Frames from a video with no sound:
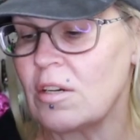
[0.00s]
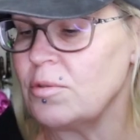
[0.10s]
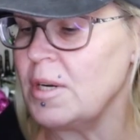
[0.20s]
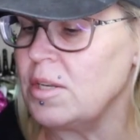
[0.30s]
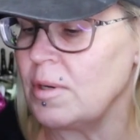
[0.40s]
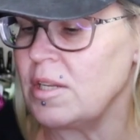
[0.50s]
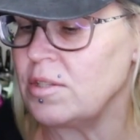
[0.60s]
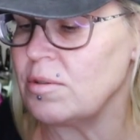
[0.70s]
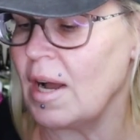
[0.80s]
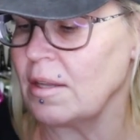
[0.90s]
our
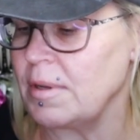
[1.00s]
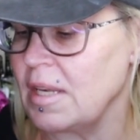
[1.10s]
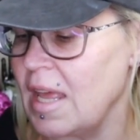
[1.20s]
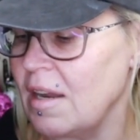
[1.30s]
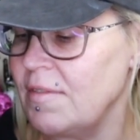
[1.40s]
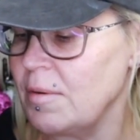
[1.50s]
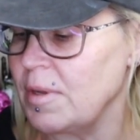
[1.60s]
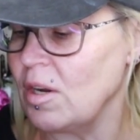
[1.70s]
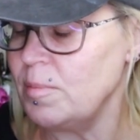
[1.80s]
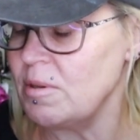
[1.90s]
2022 Halloween Advent.
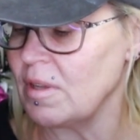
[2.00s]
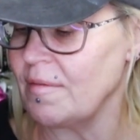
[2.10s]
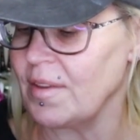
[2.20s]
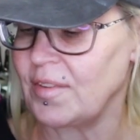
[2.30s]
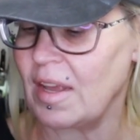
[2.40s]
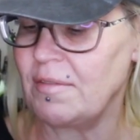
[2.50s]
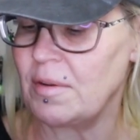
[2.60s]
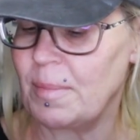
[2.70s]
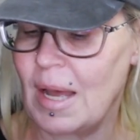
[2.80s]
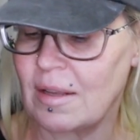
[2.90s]
We hope you love this
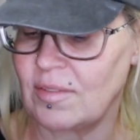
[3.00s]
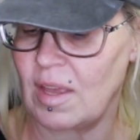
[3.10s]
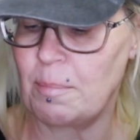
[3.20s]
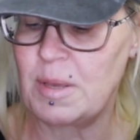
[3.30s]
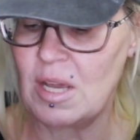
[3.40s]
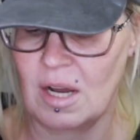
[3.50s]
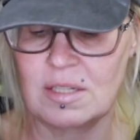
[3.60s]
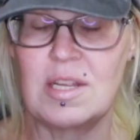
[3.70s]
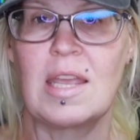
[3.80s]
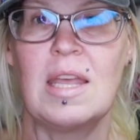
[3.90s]
Advent box. Happy
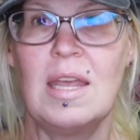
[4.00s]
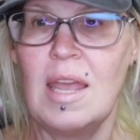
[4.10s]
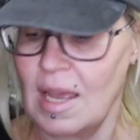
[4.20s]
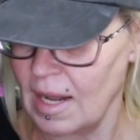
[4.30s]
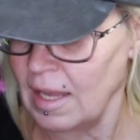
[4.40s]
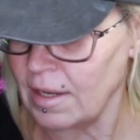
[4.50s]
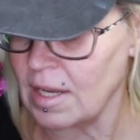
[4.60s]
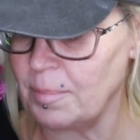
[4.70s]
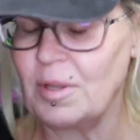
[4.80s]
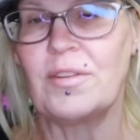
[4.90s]
haunting. And I had a
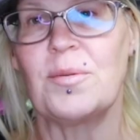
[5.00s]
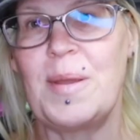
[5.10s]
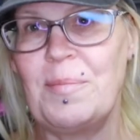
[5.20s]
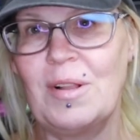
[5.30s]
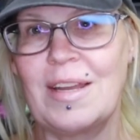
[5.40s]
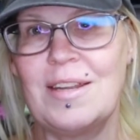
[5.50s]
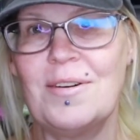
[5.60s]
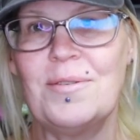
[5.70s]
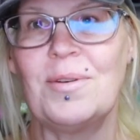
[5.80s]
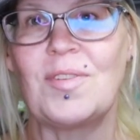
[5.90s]
couple other people I
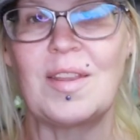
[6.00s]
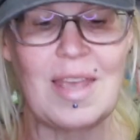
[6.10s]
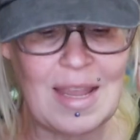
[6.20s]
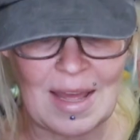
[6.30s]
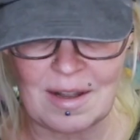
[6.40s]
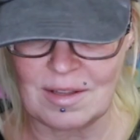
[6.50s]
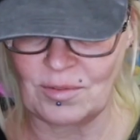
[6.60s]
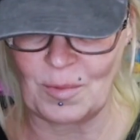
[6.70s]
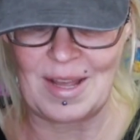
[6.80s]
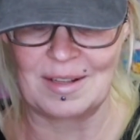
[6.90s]
know who said they got it
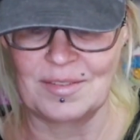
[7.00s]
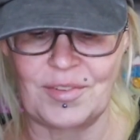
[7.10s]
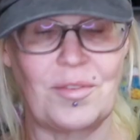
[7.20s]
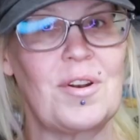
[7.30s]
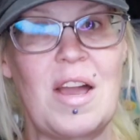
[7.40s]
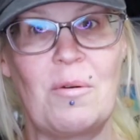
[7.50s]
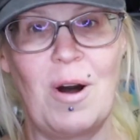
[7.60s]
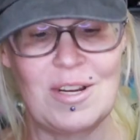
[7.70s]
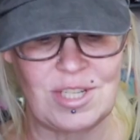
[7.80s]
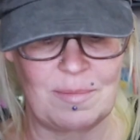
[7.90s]
as well, so they're not
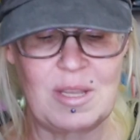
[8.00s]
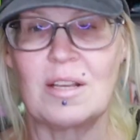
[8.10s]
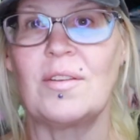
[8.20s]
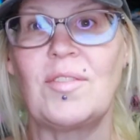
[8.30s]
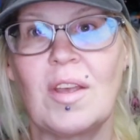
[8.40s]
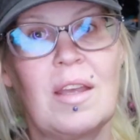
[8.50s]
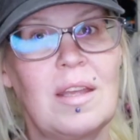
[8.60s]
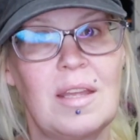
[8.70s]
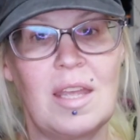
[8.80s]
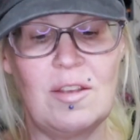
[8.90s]
watching because
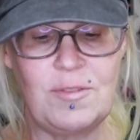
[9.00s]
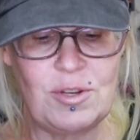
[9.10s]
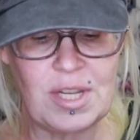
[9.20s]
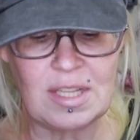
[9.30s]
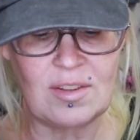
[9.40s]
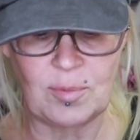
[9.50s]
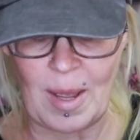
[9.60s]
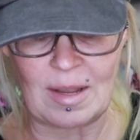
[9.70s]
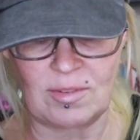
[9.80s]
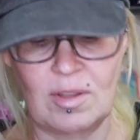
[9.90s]
if you did get this
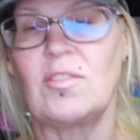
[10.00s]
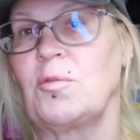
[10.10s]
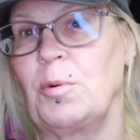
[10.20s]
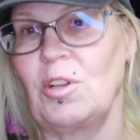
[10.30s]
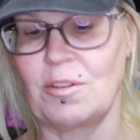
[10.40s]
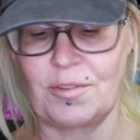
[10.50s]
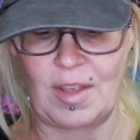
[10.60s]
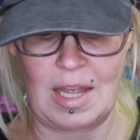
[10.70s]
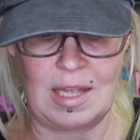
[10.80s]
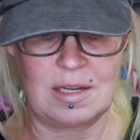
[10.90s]
box, spoilers
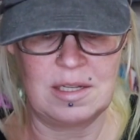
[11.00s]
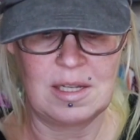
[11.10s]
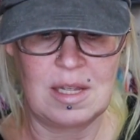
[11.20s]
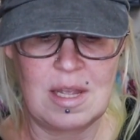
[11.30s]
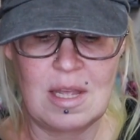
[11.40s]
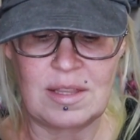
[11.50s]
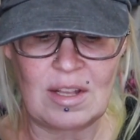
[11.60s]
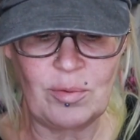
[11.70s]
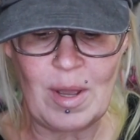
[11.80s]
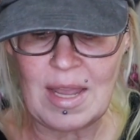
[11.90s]
ahead.
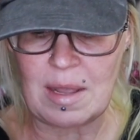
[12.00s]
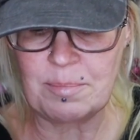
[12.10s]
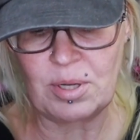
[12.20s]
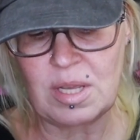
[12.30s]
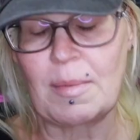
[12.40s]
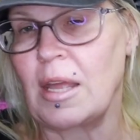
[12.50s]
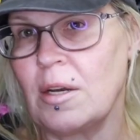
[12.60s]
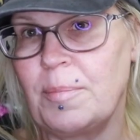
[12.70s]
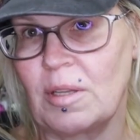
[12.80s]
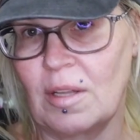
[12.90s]
That's why I'm putting mine
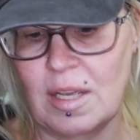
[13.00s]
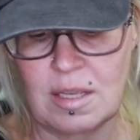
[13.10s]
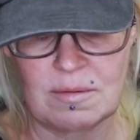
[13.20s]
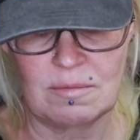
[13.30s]
up at like